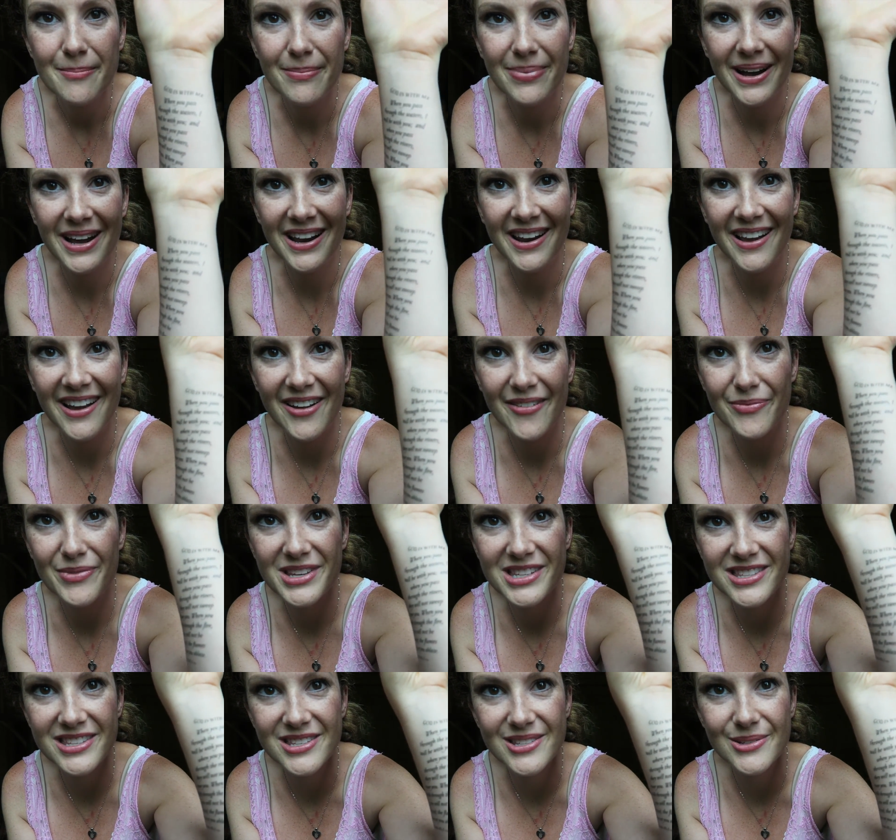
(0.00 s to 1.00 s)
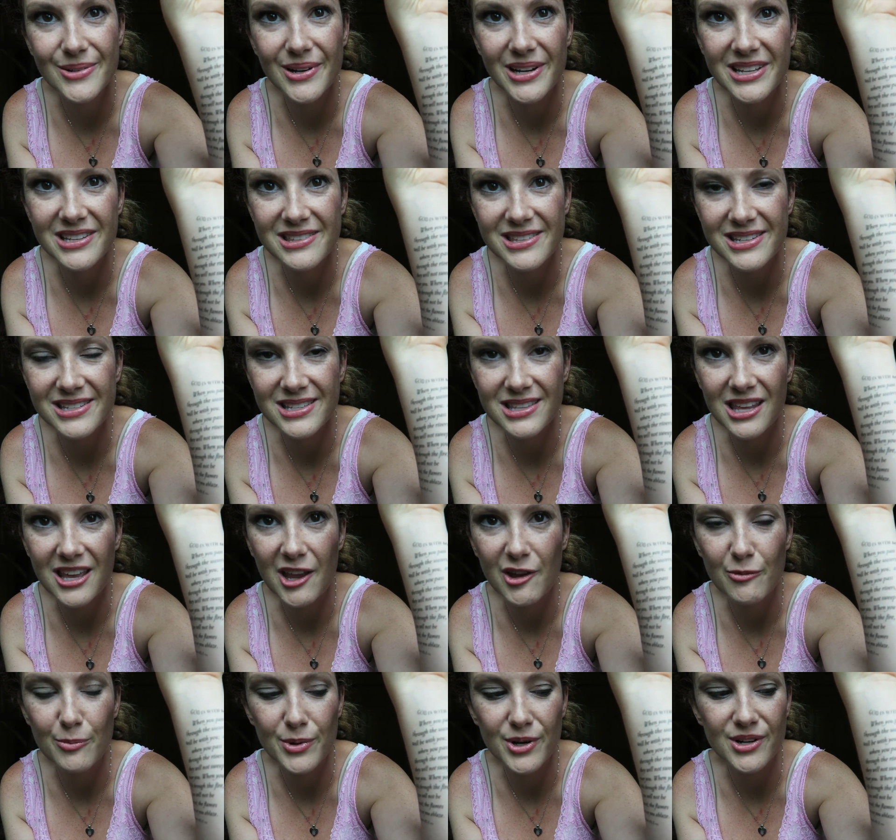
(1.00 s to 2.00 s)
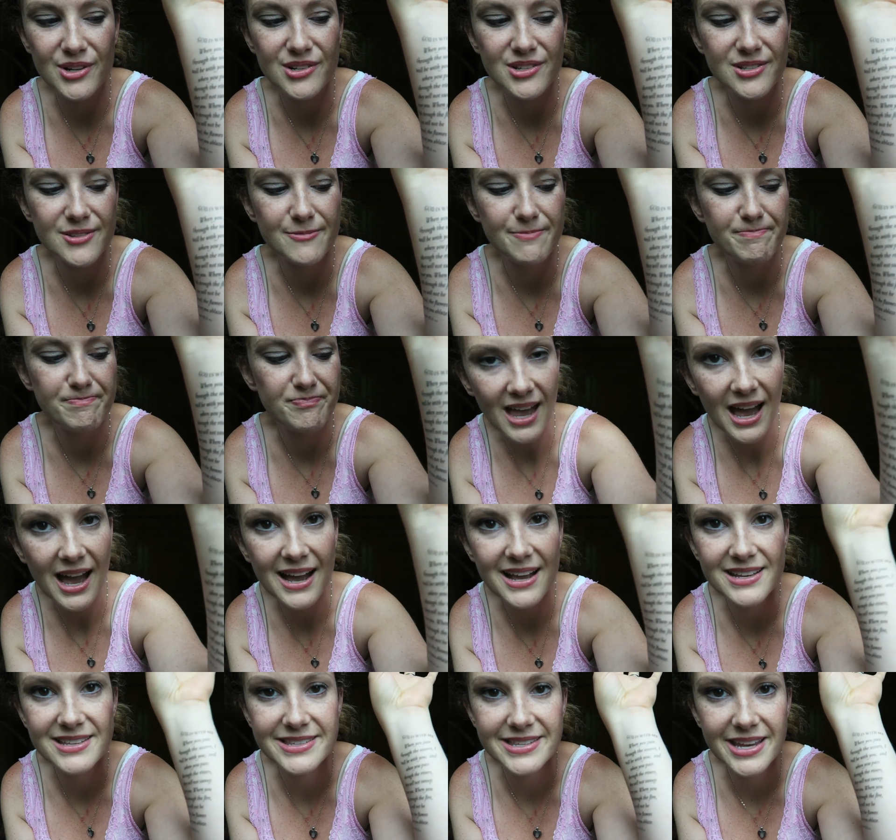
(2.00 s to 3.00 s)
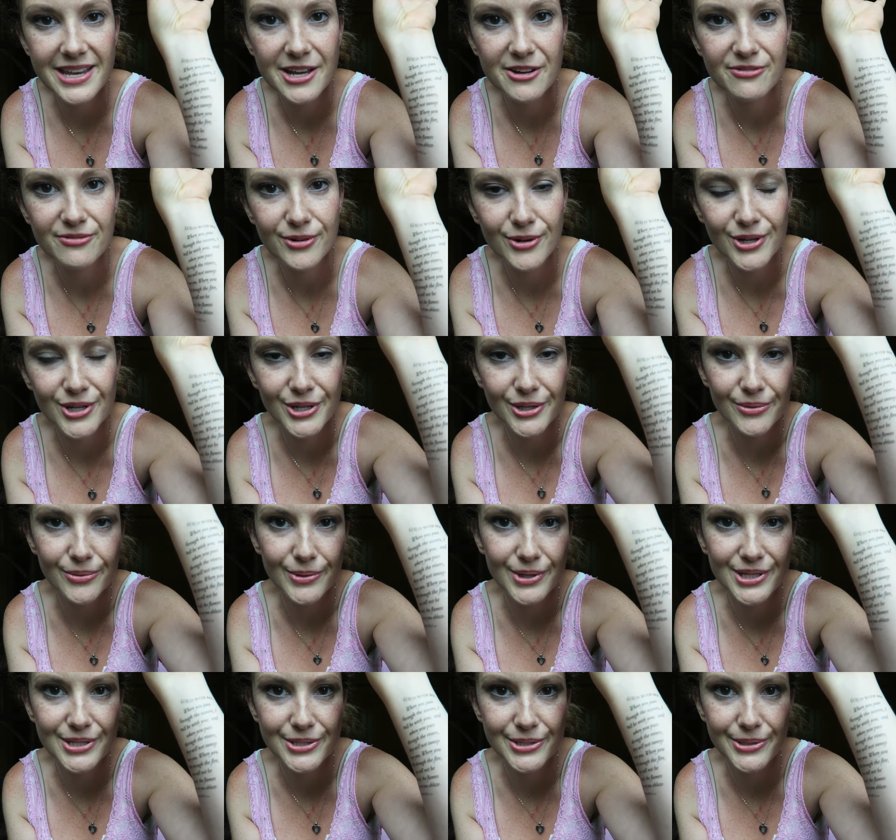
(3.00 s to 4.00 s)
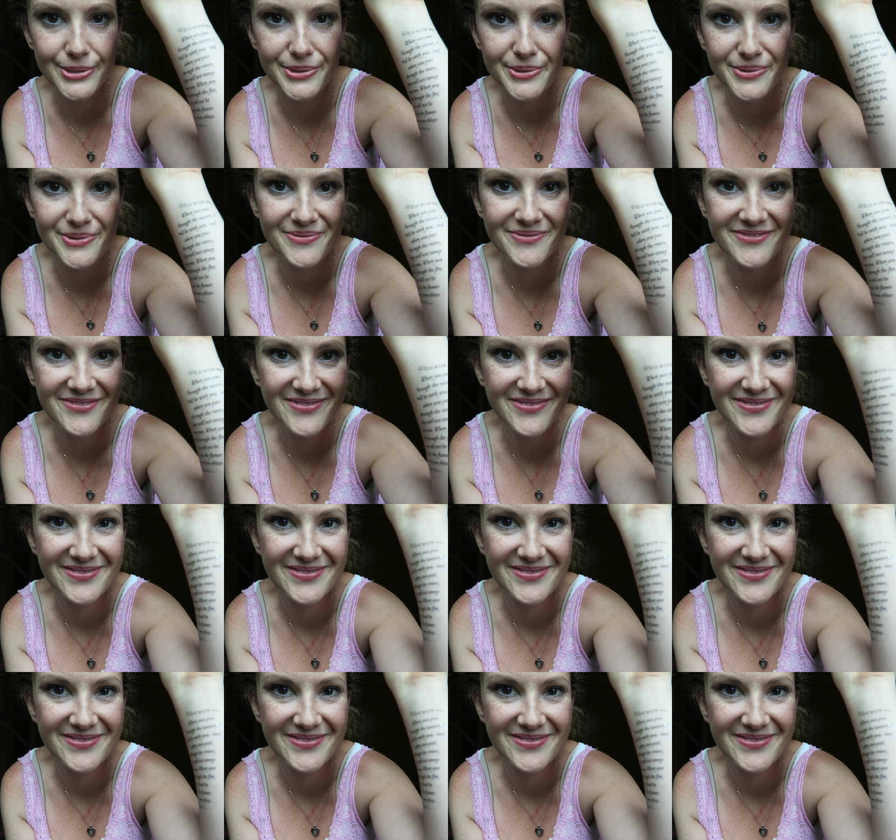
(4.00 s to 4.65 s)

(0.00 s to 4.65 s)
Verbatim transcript: But um, this is Gracie's life verse, Isaiah 43, 2.